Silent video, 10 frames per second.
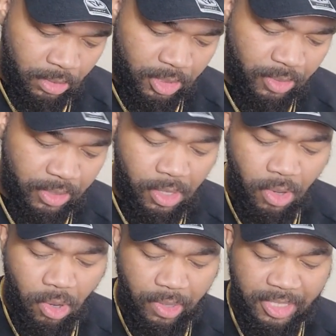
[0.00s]
So the
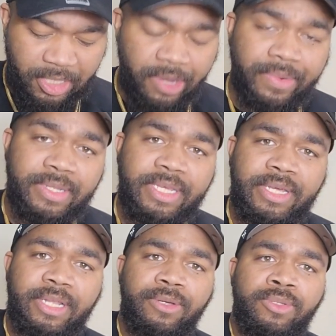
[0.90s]
logo is eerily
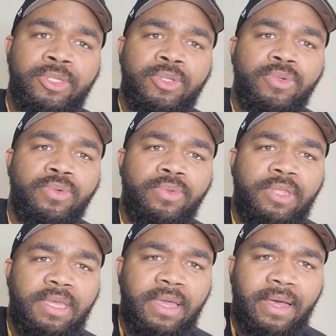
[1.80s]
close to
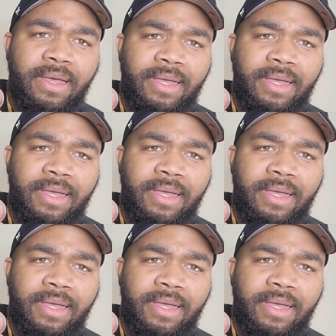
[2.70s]
the